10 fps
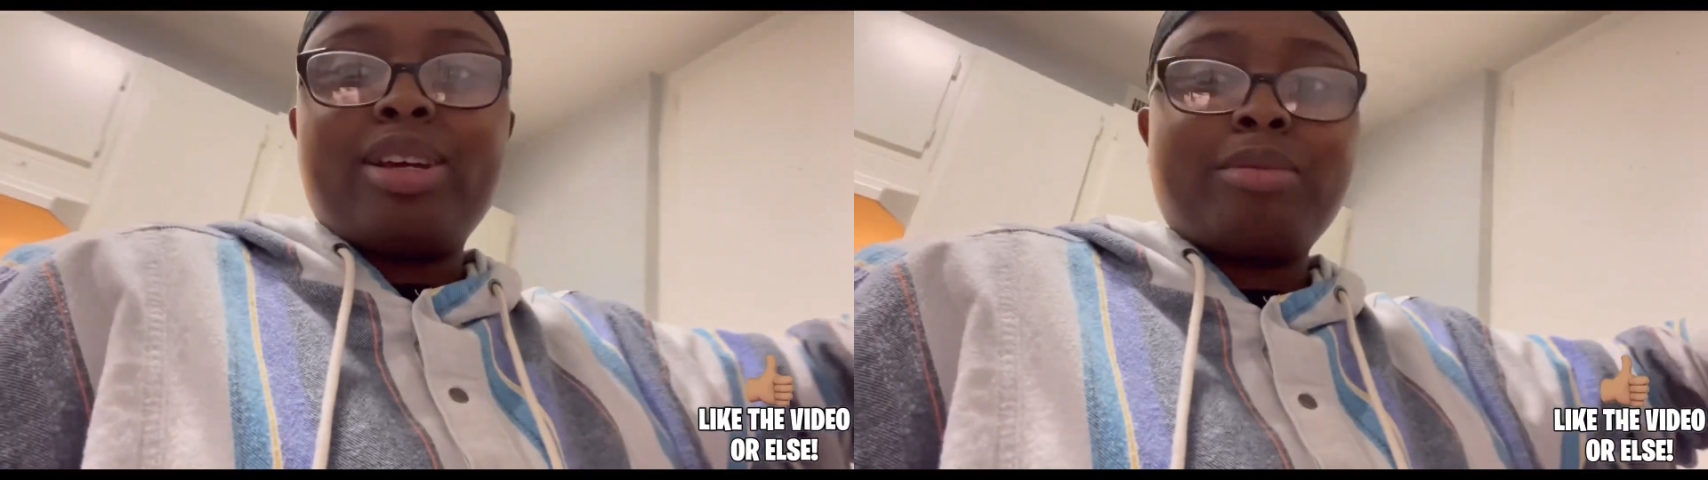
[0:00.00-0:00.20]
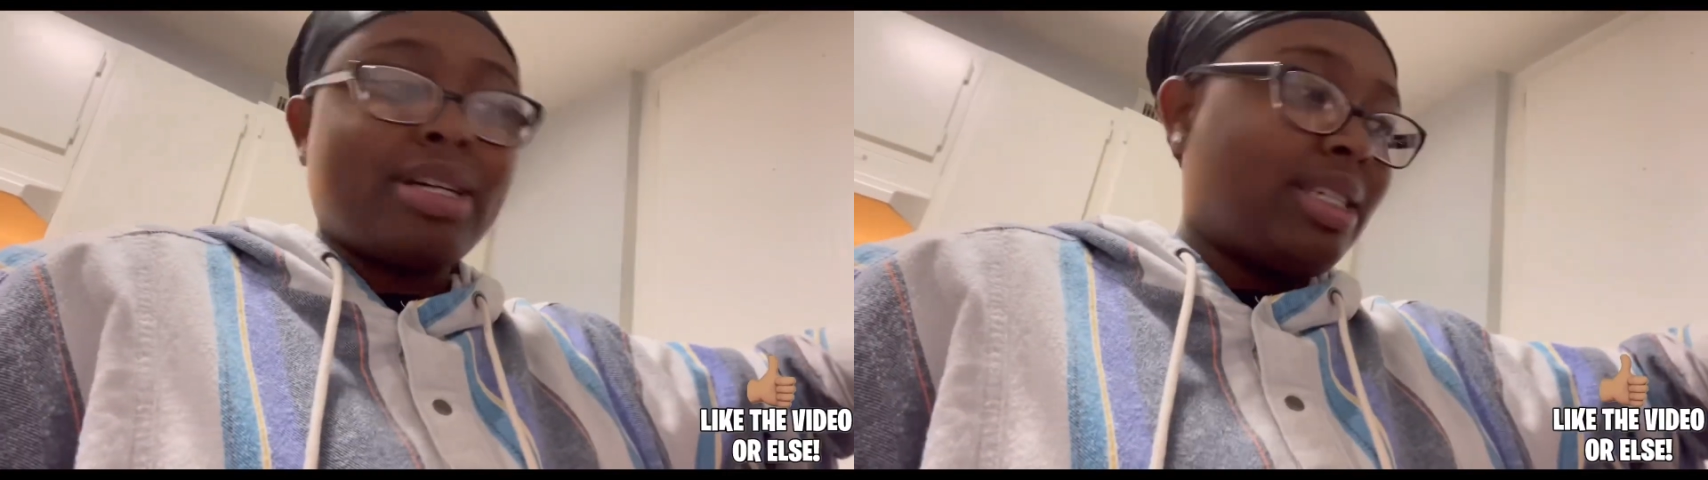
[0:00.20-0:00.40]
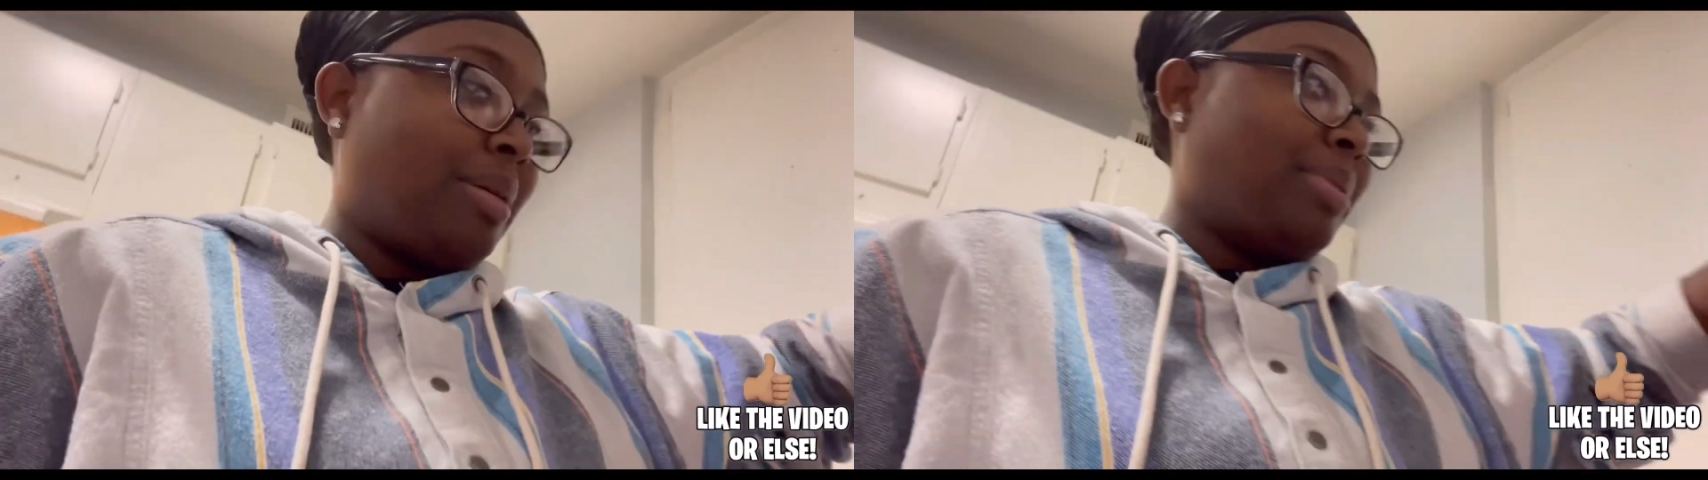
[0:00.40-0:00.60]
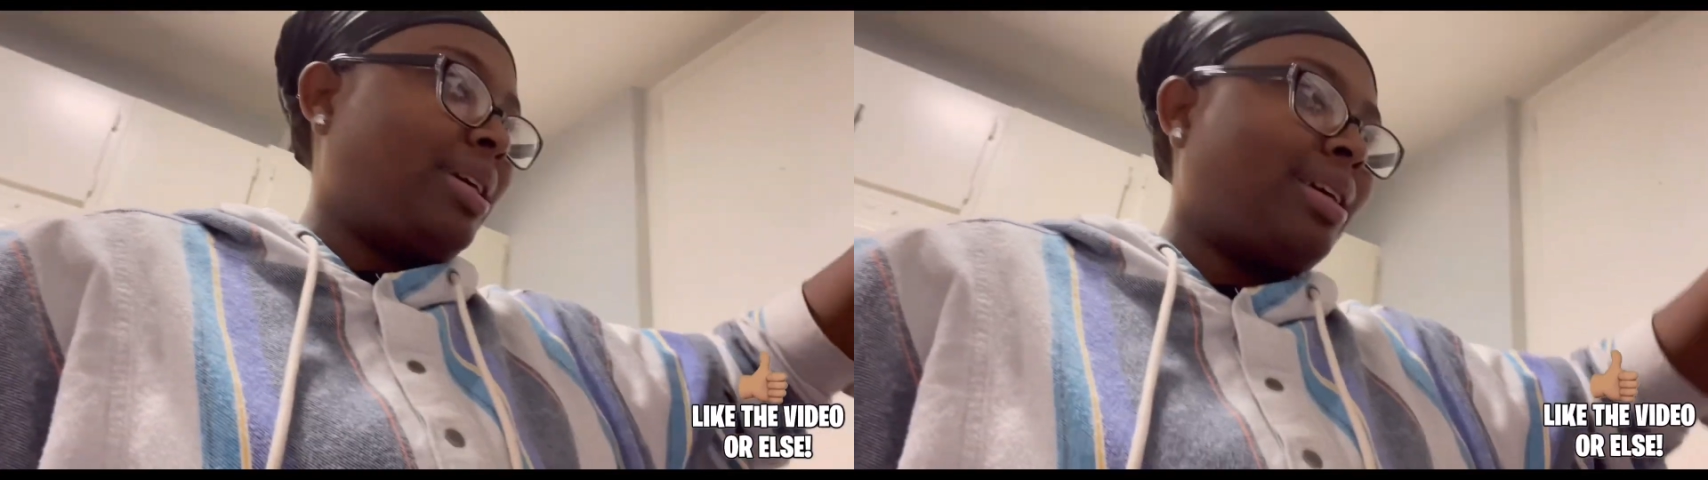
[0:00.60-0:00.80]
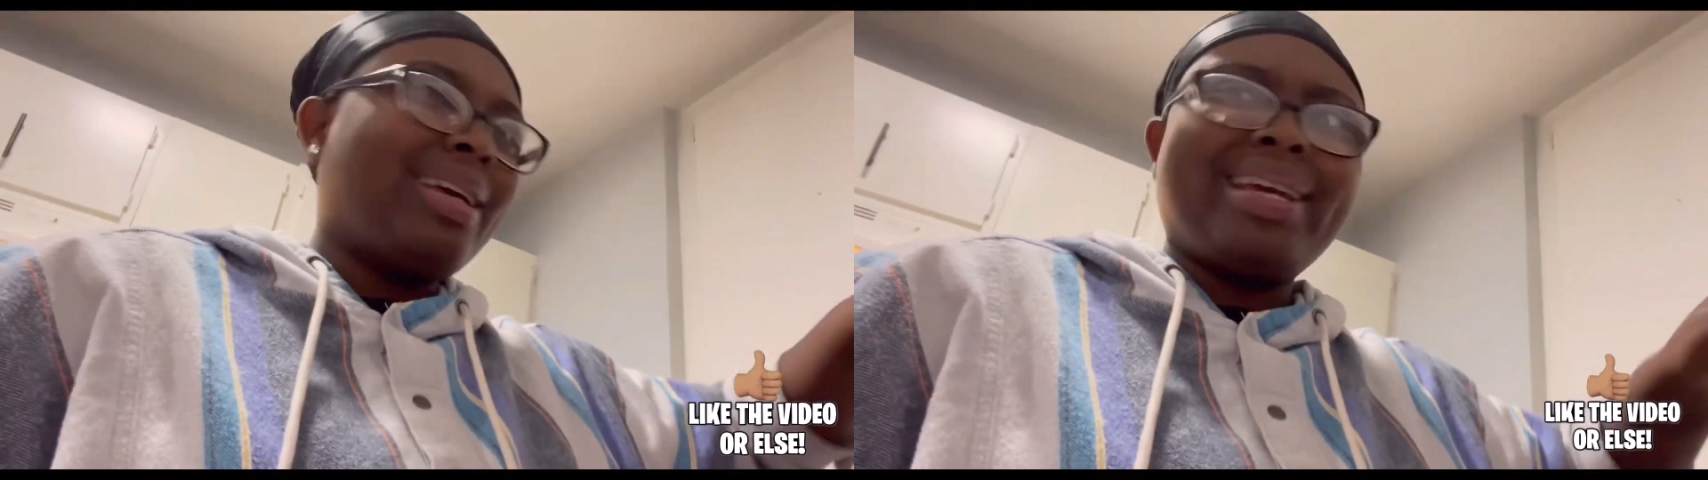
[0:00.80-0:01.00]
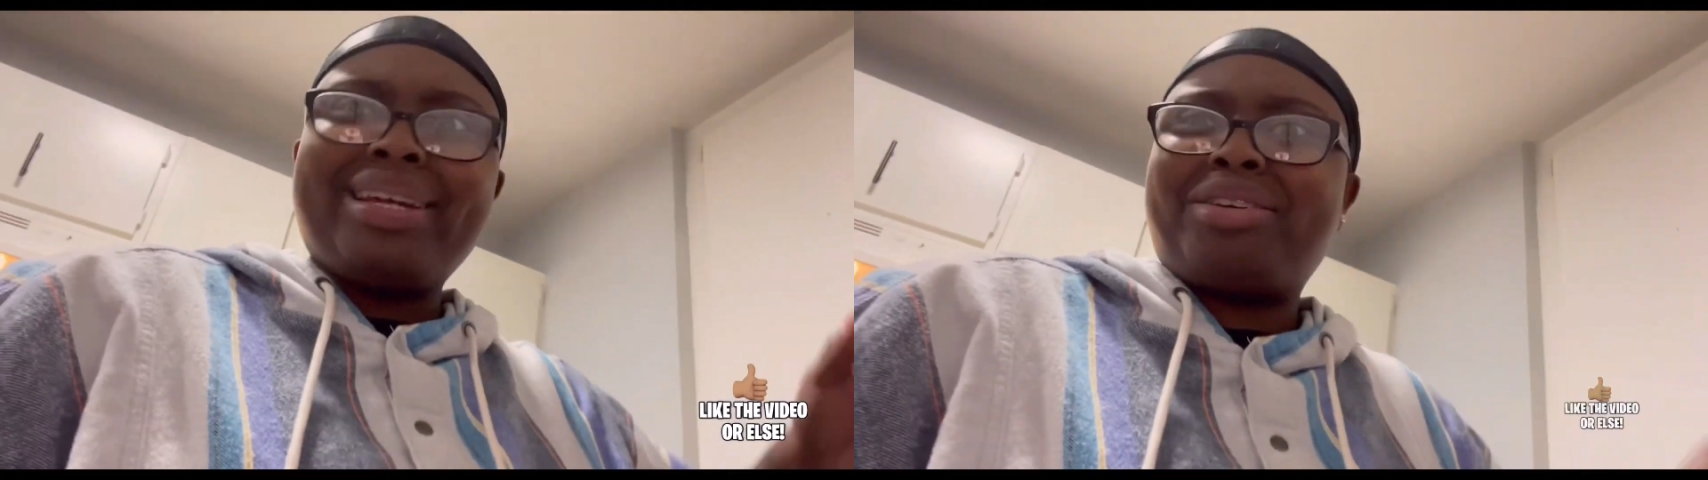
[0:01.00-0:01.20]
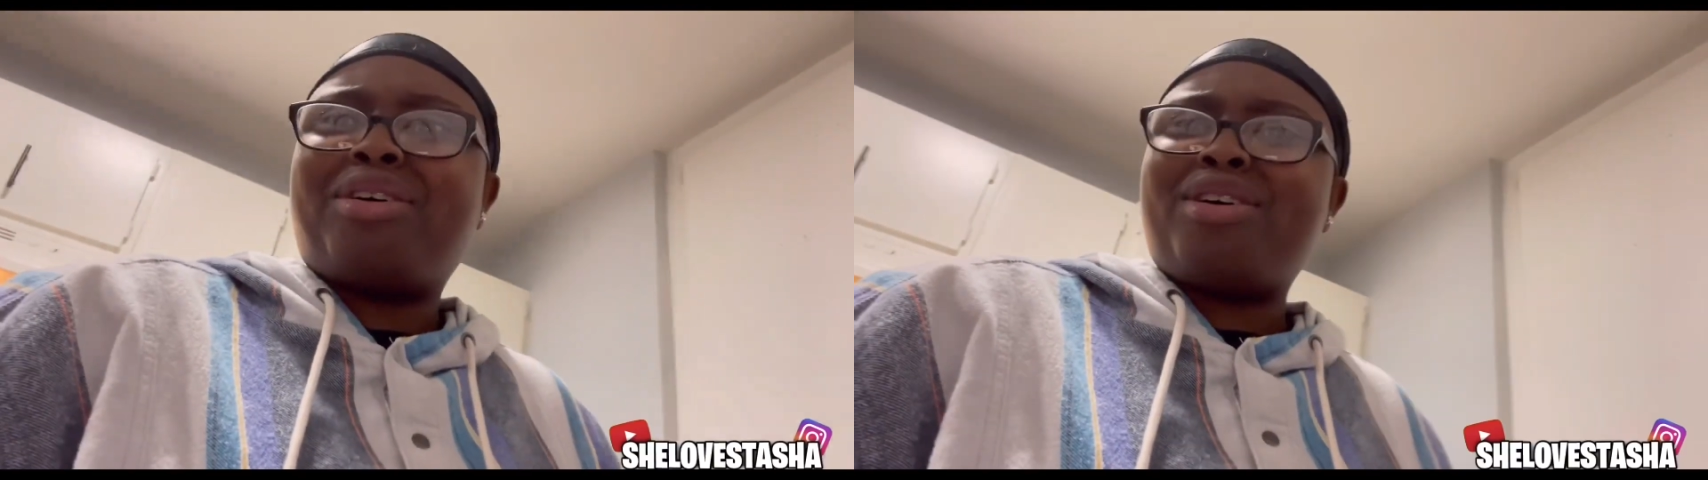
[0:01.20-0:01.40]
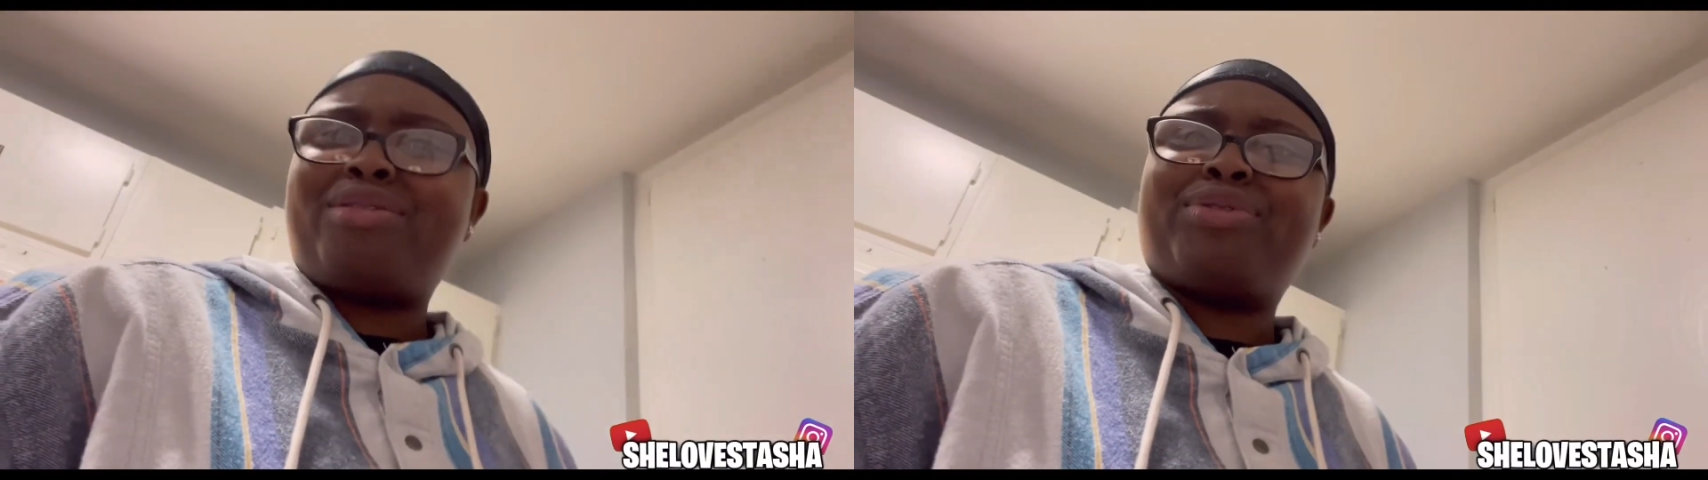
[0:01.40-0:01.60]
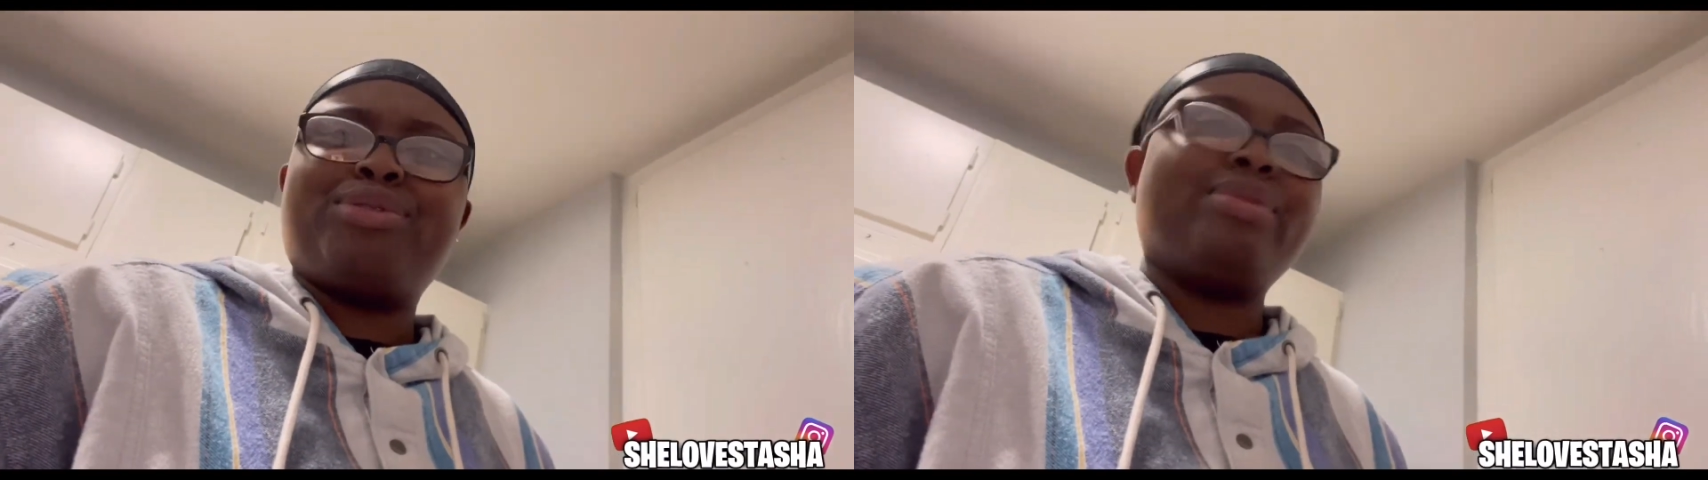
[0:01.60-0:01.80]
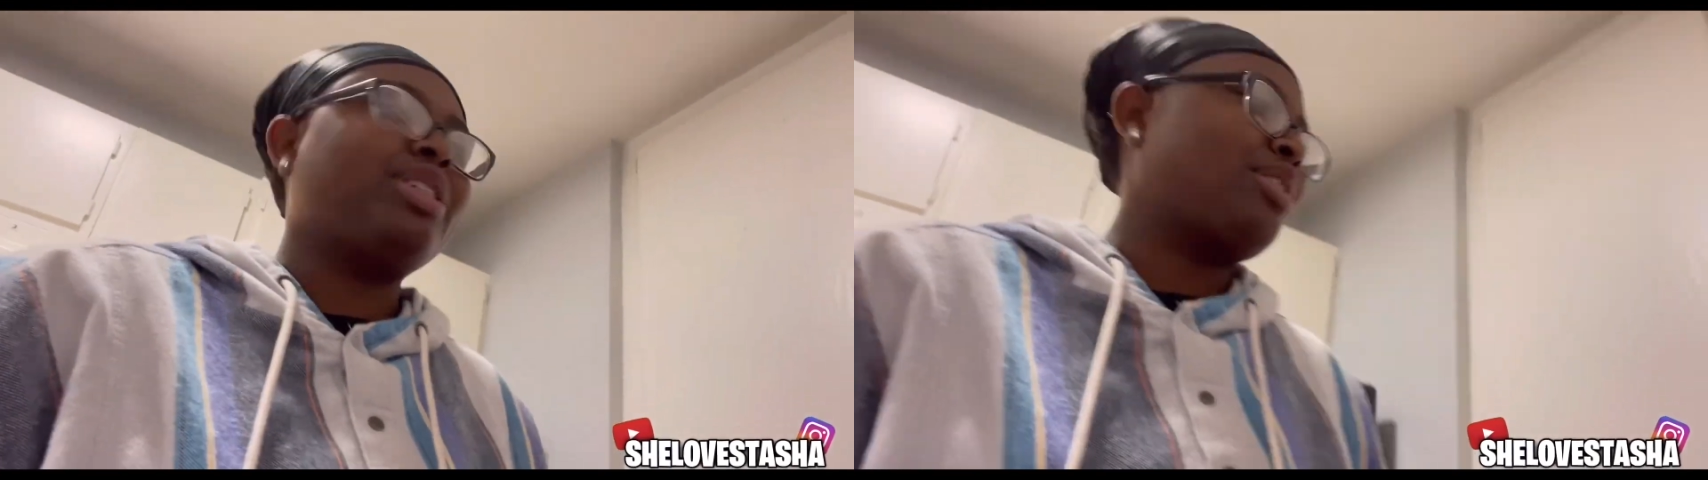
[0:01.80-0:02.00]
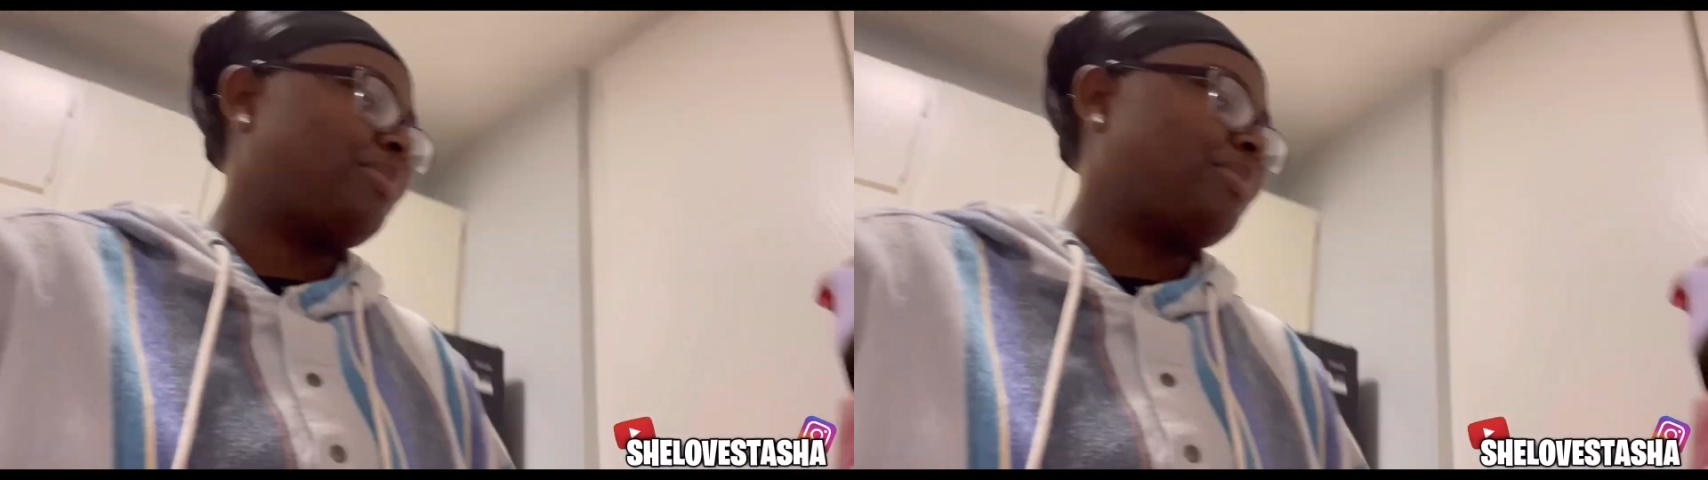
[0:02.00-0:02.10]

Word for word: him cause he big, he eat dog food, what y'all